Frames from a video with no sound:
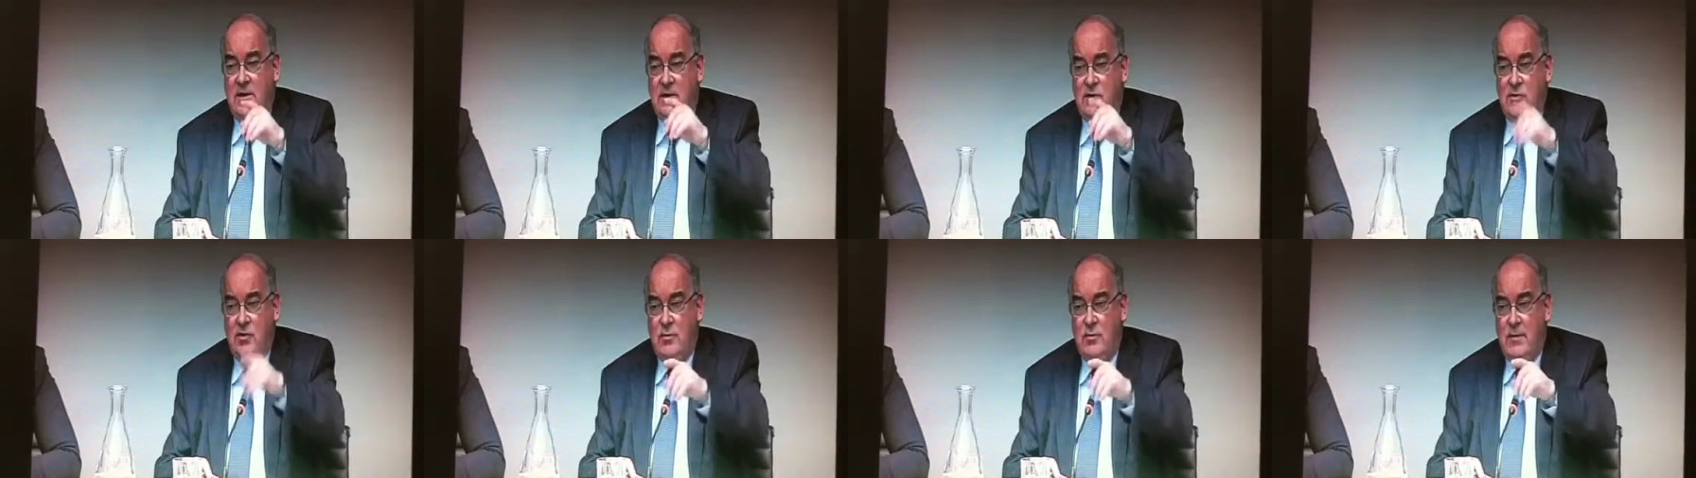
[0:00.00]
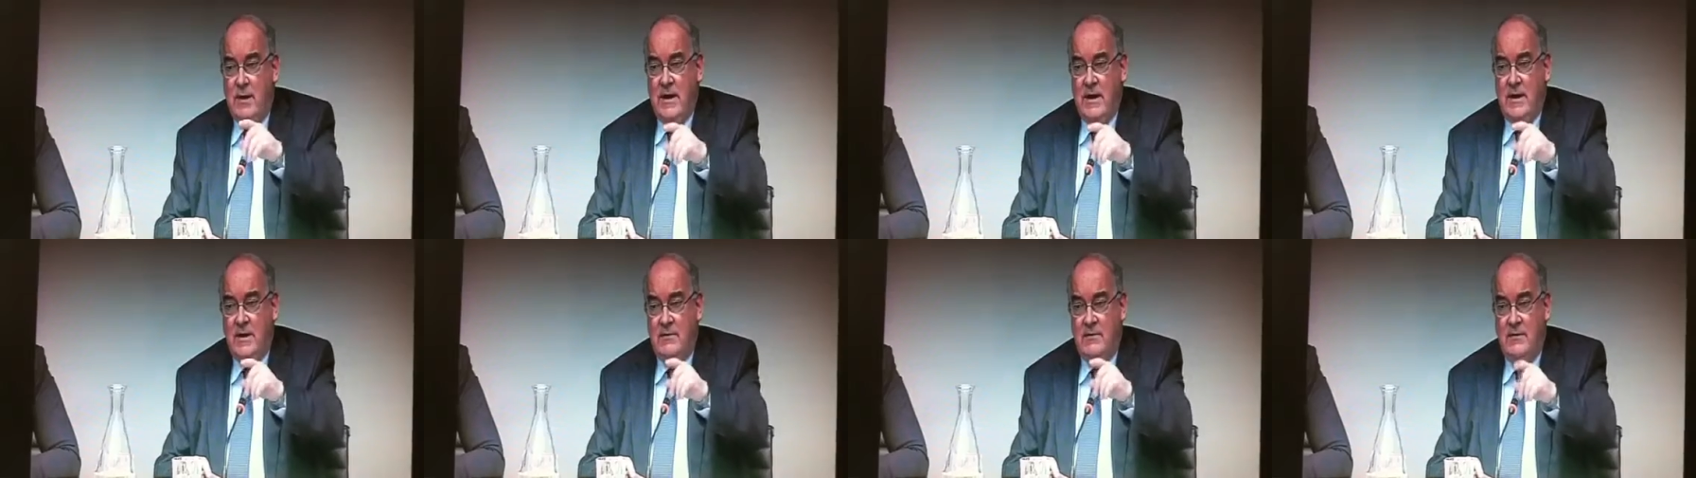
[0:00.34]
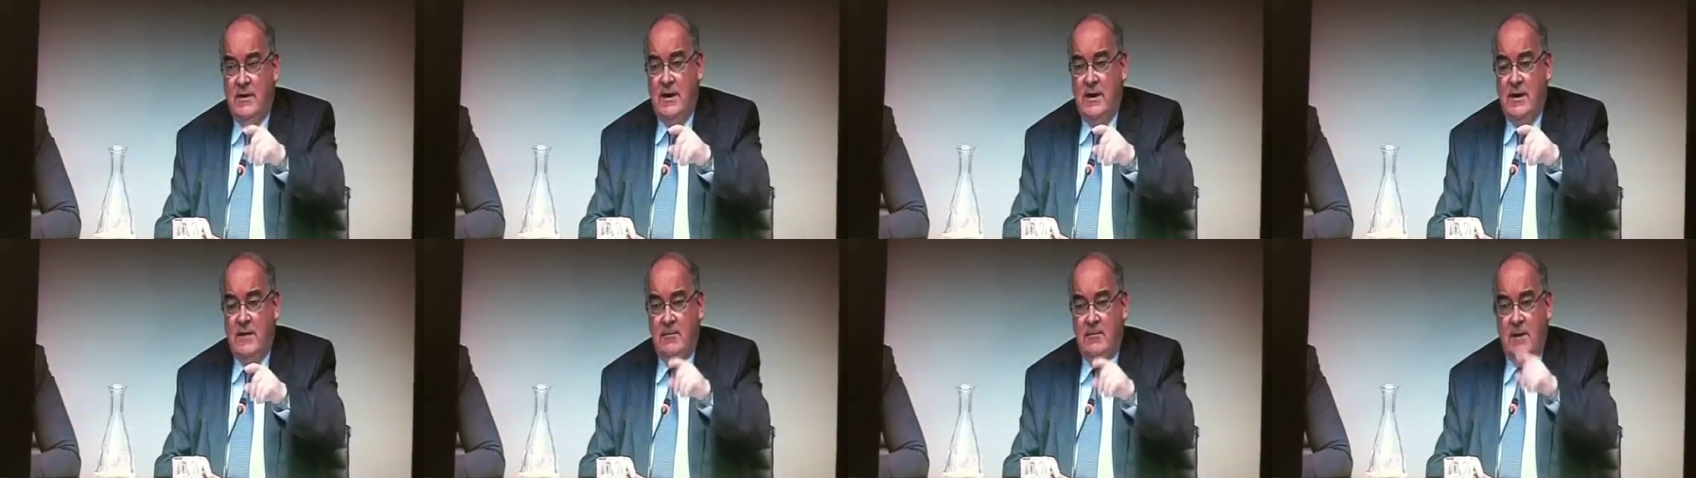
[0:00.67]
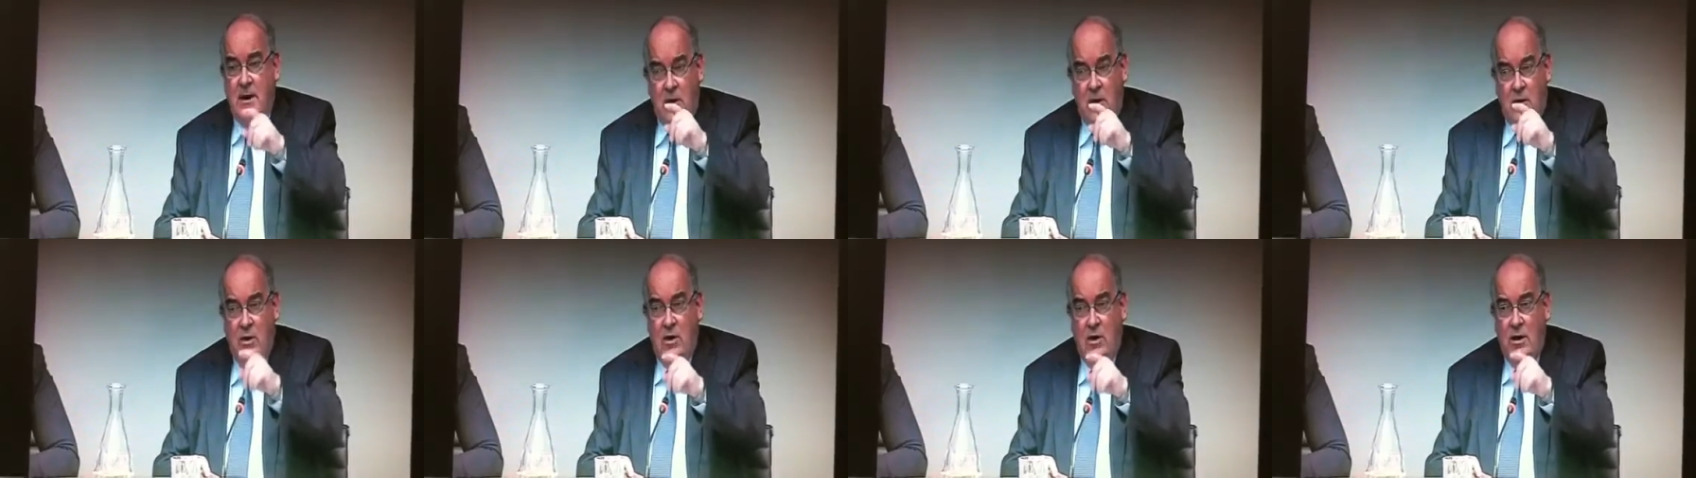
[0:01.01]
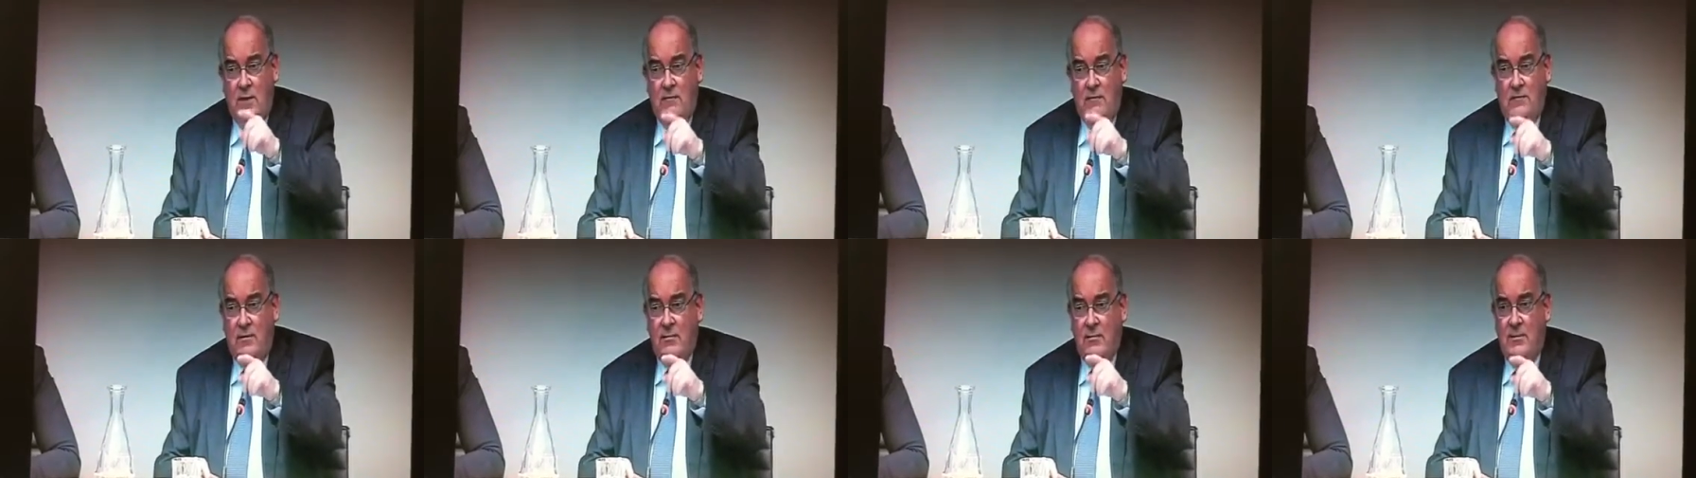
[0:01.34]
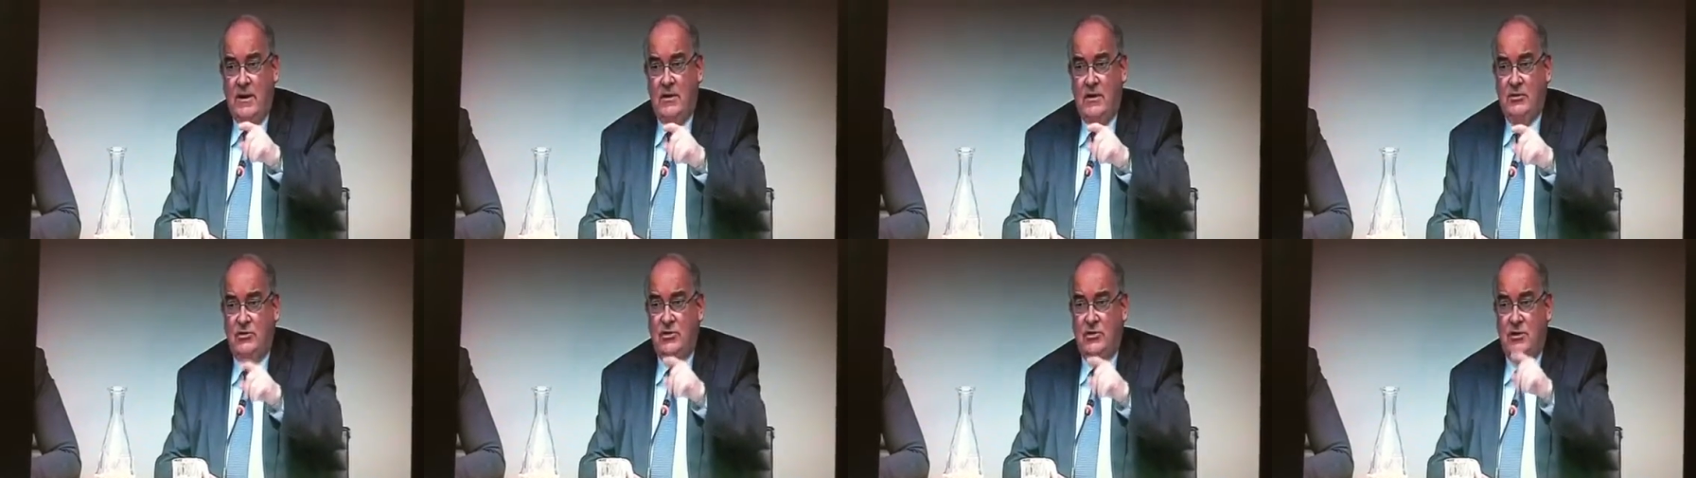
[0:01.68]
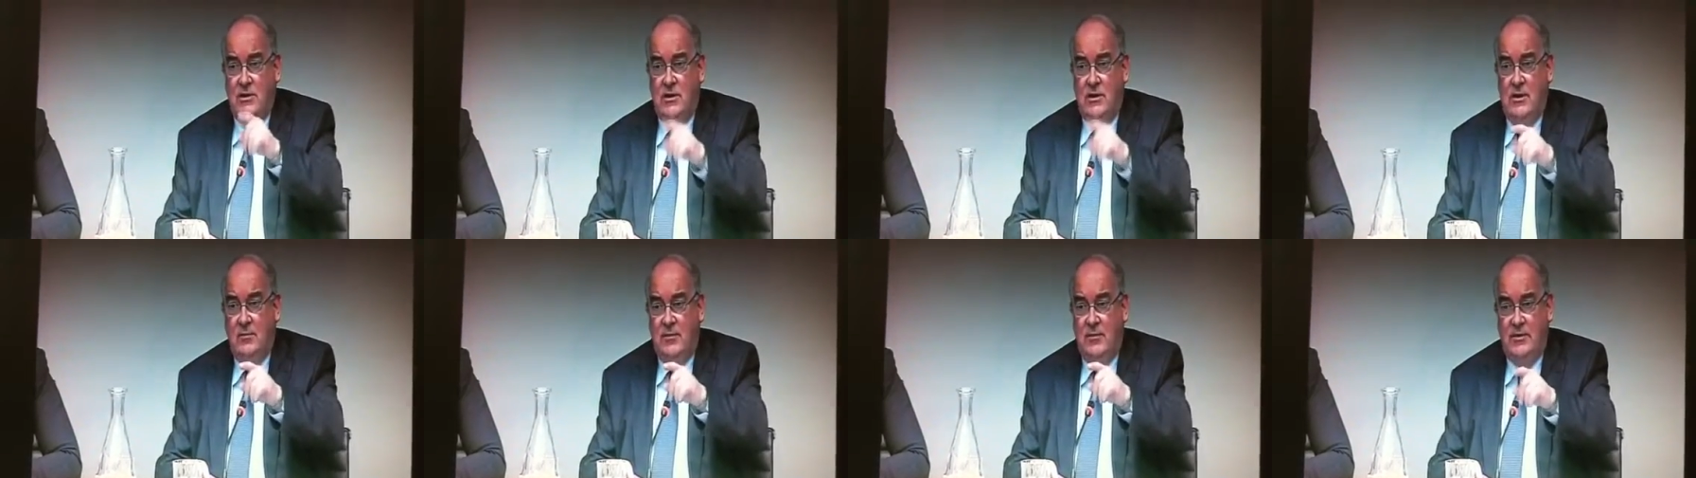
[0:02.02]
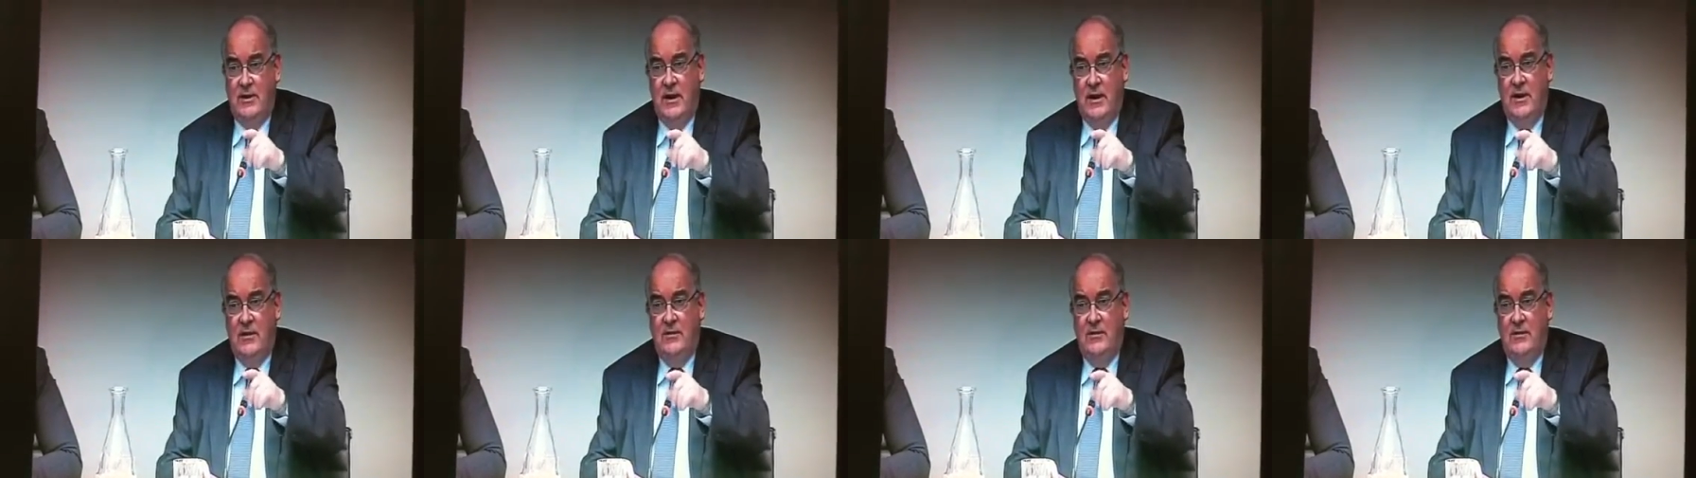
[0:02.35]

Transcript: that you make available all information that comes to